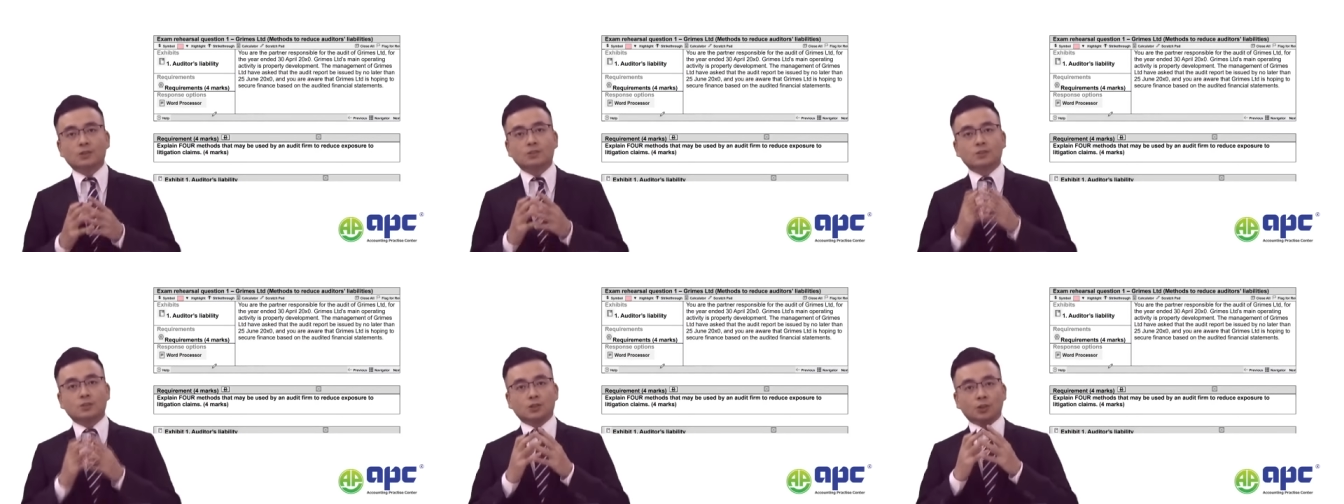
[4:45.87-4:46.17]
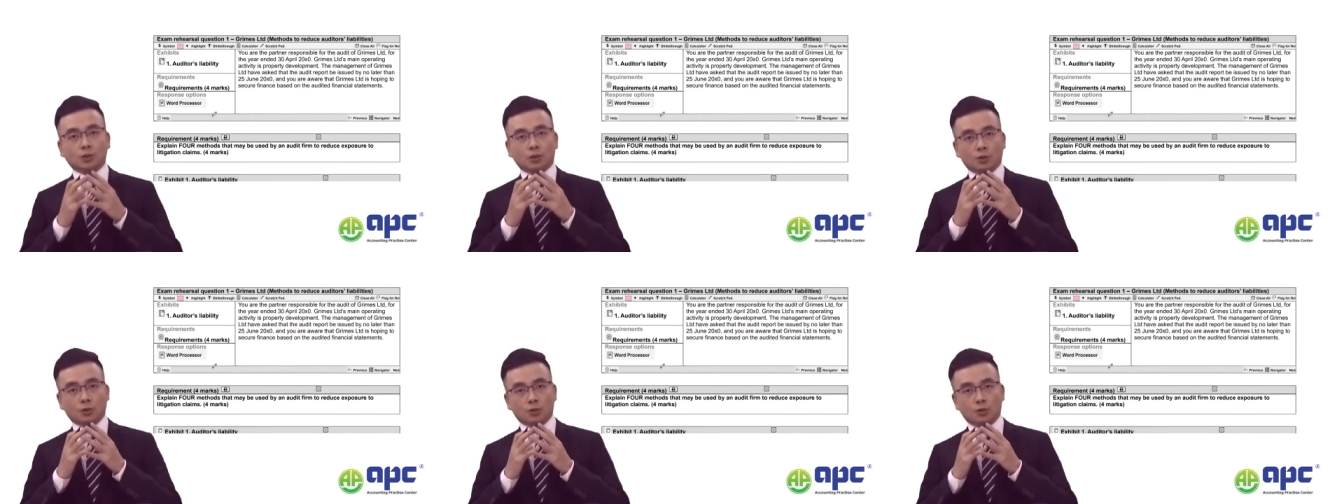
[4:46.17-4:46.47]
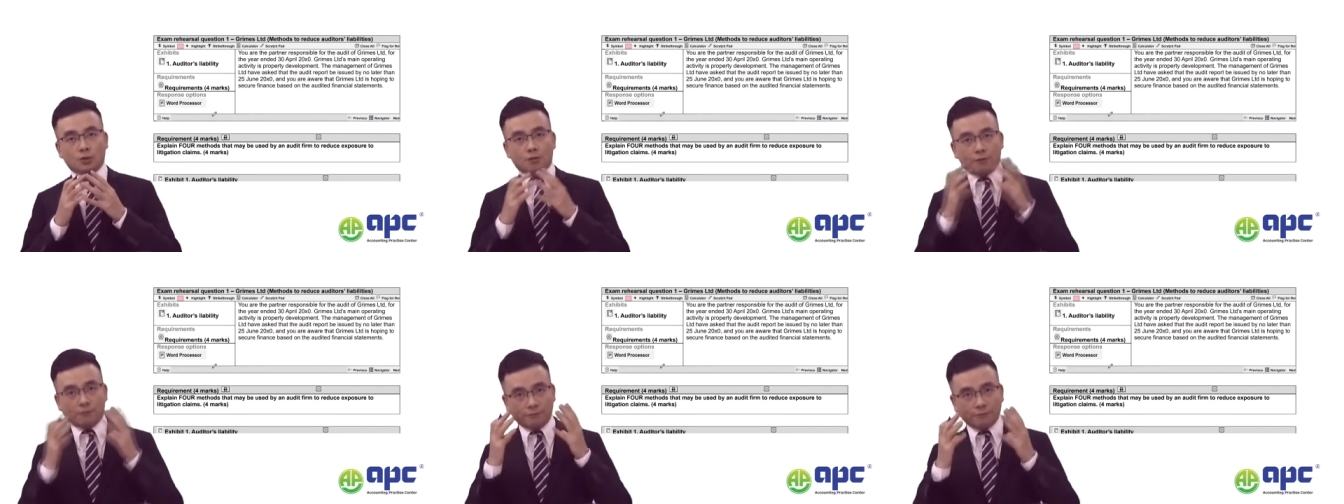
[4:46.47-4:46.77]
to
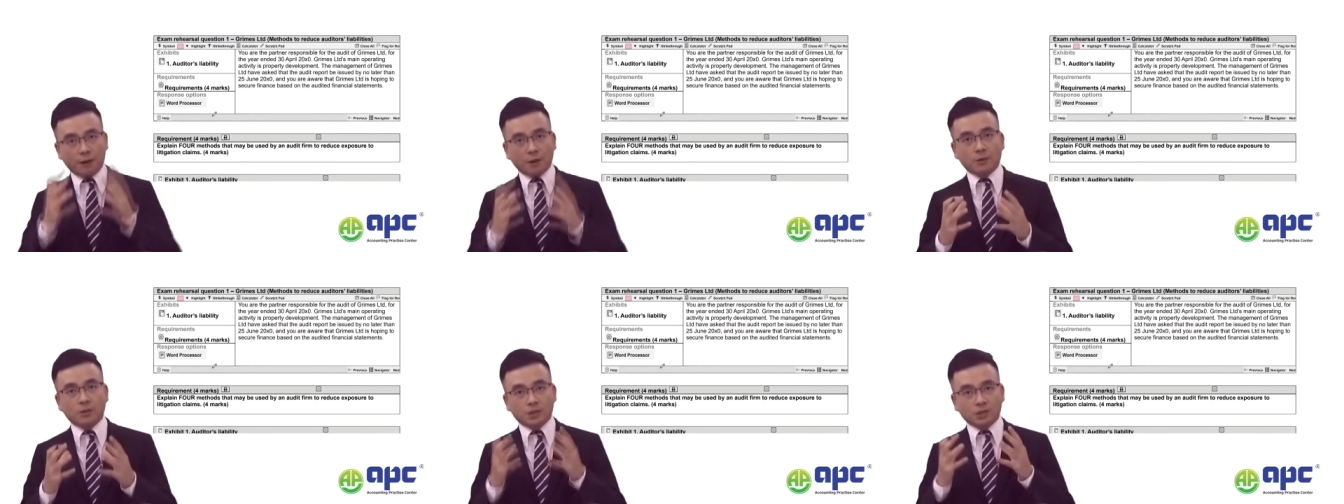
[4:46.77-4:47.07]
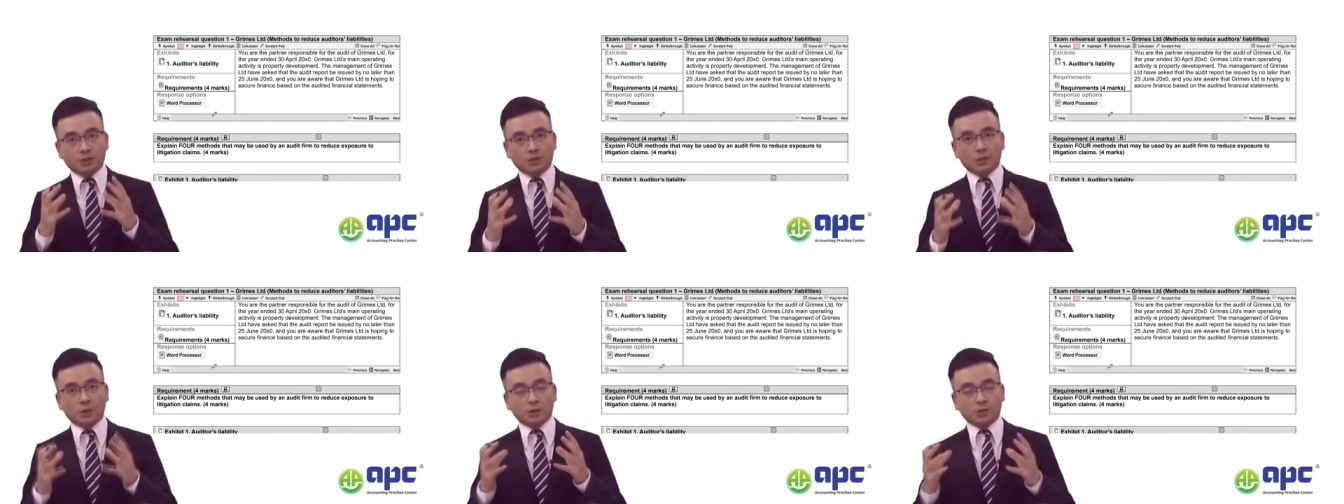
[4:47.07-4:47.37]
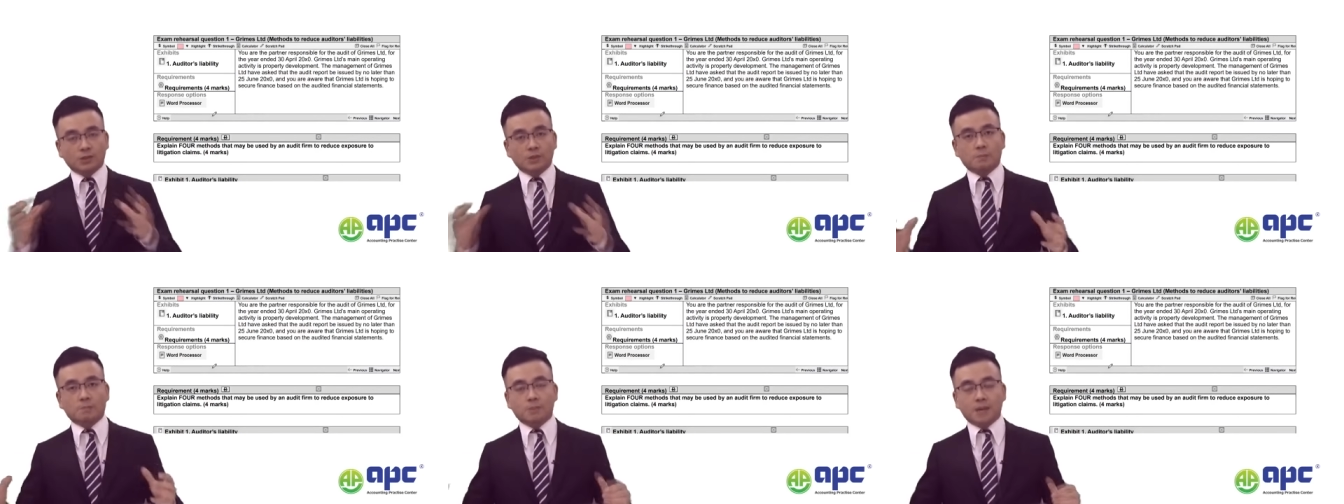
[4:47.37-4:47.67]
focus on
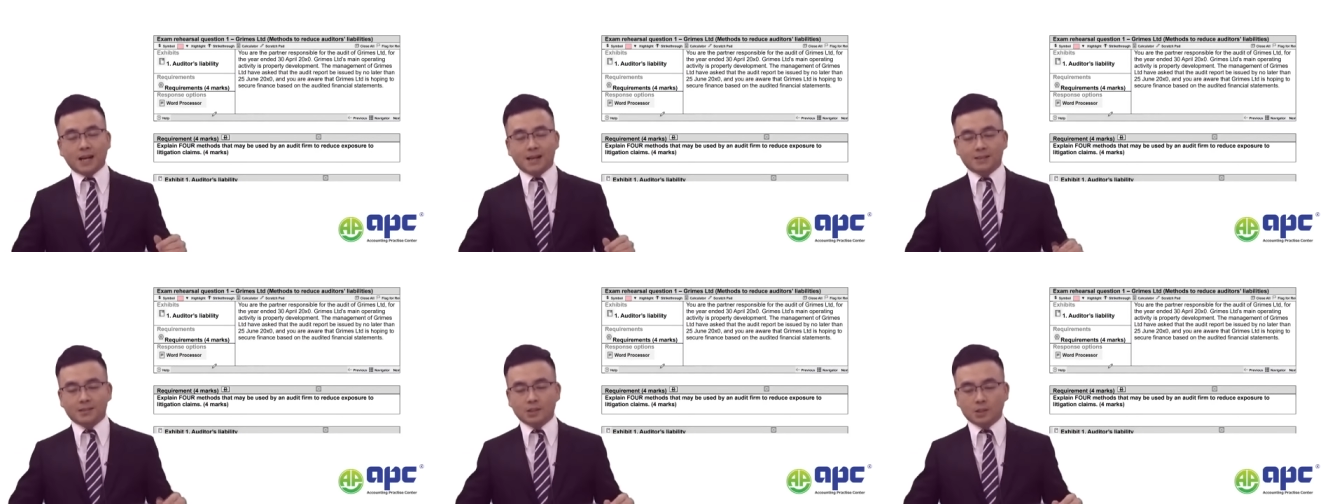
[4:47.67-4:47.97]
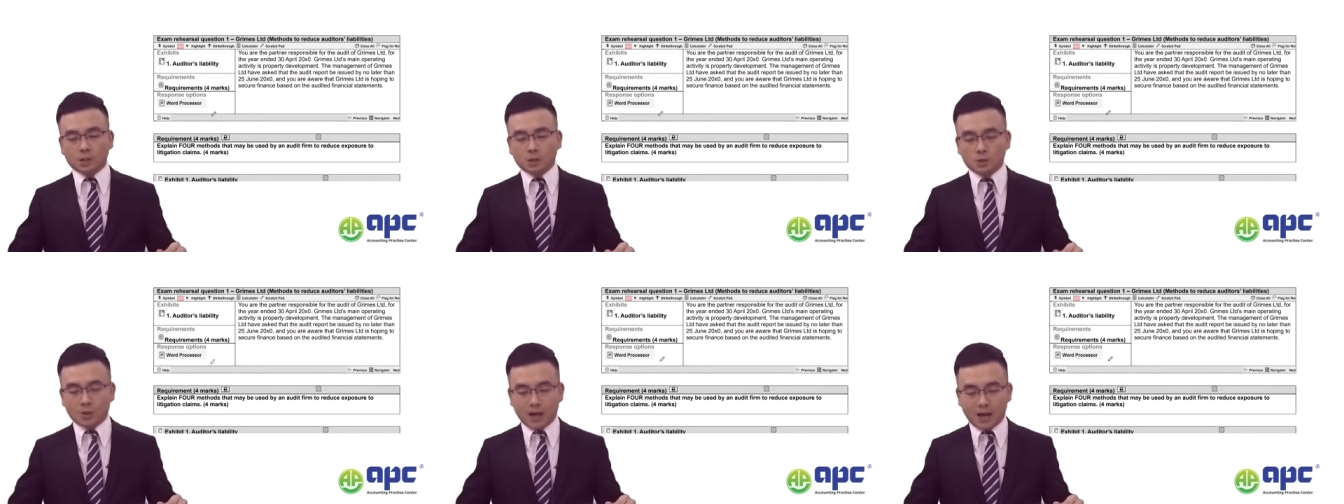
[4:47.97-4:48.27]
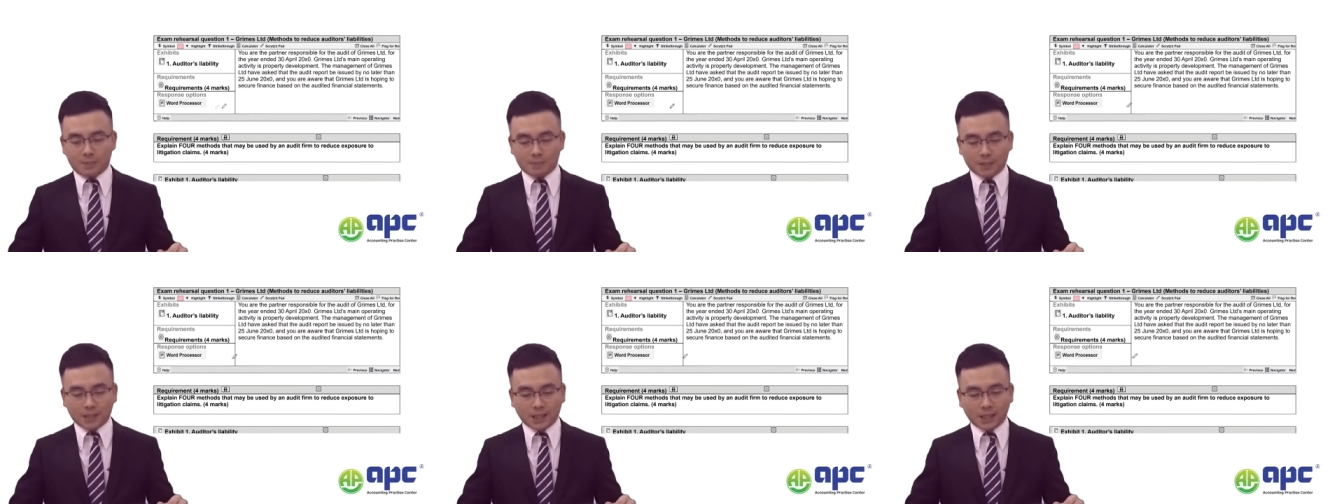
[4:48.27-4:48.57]
the practical
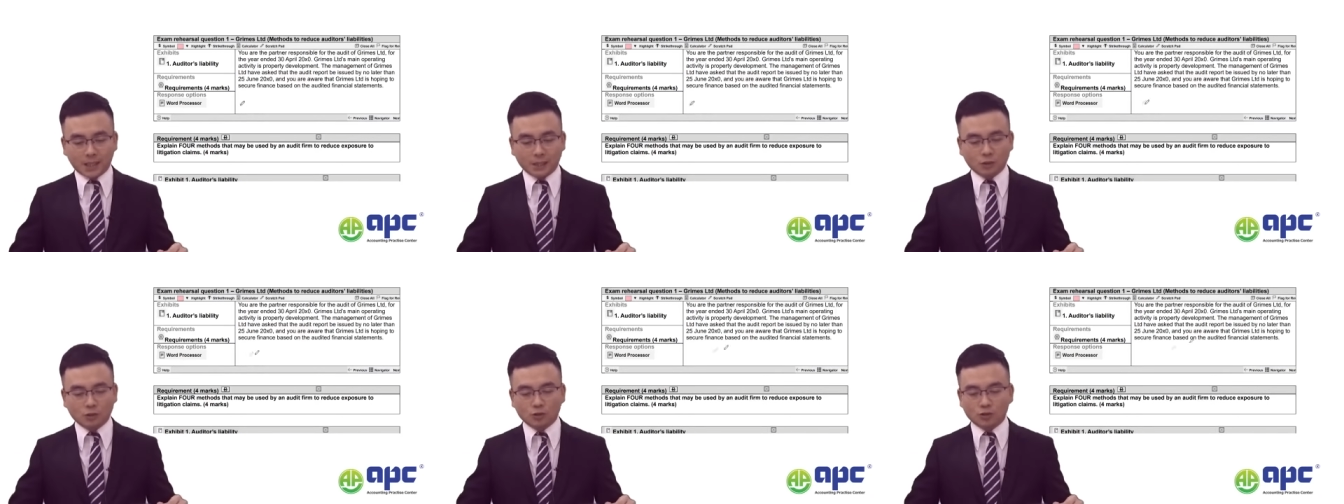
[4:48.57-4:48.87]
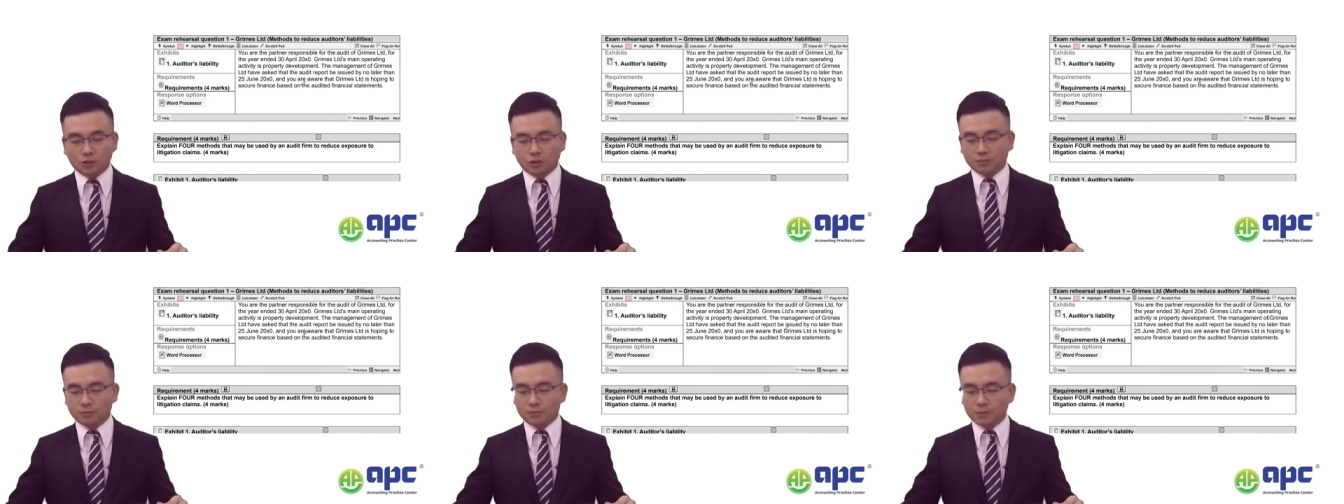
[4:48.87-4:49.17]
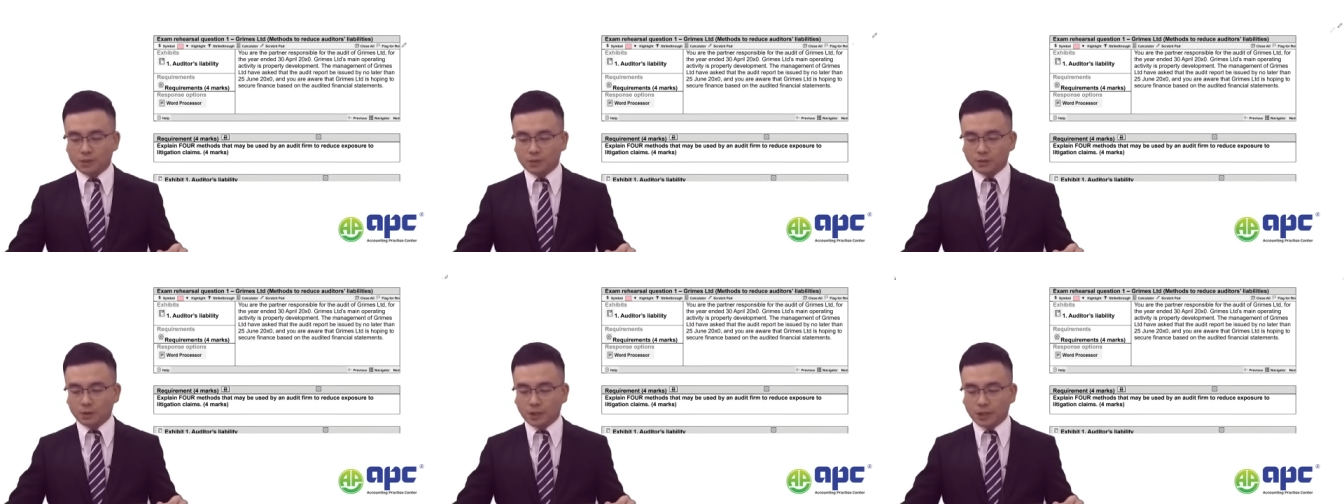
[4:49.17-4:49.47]
application,
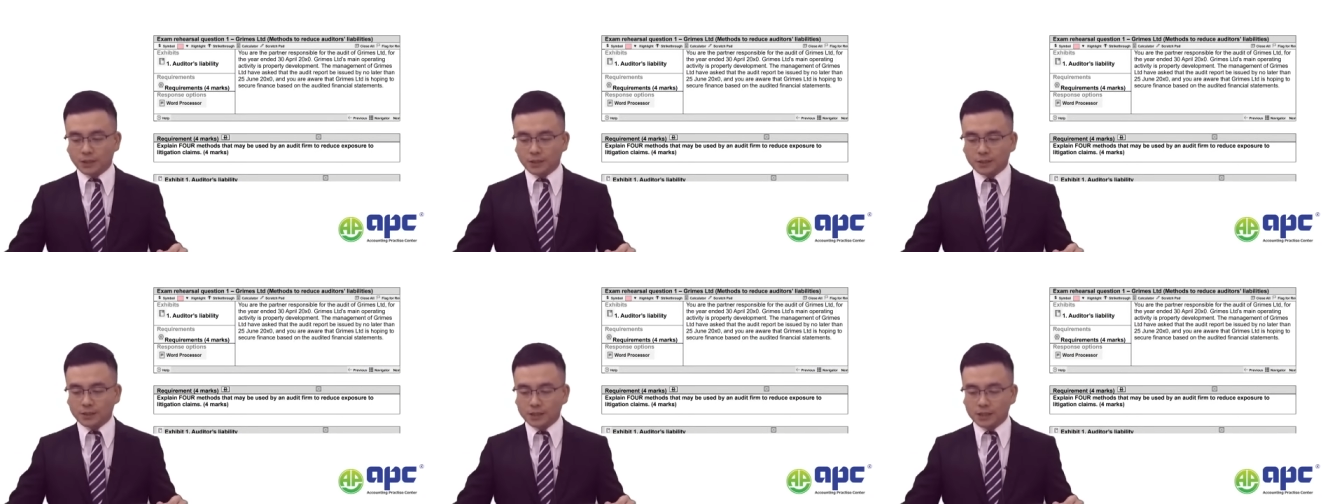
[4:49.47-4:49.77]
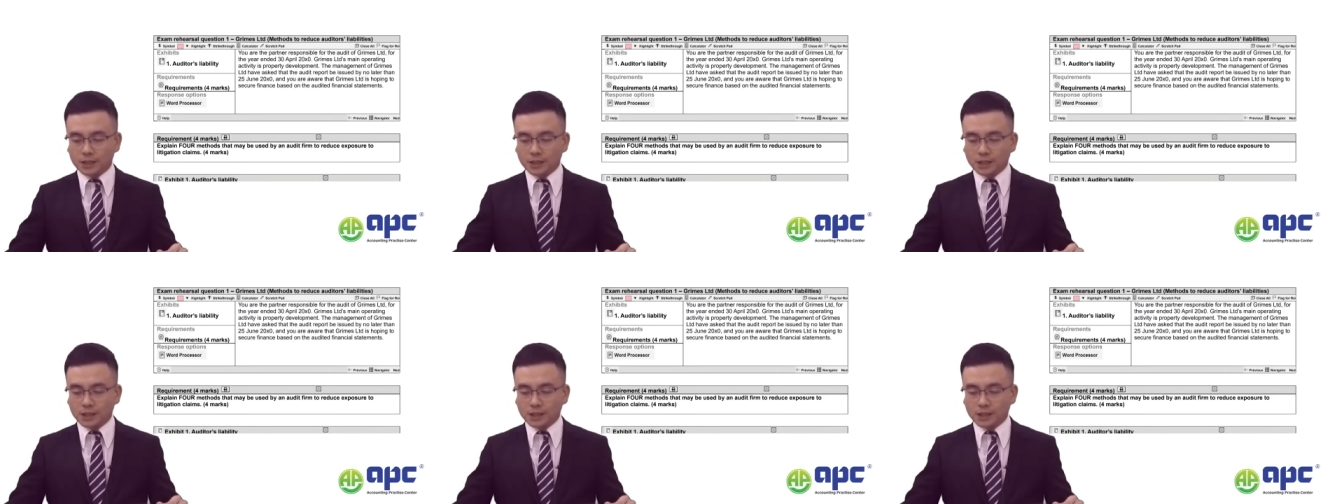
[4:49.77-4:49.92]
okay,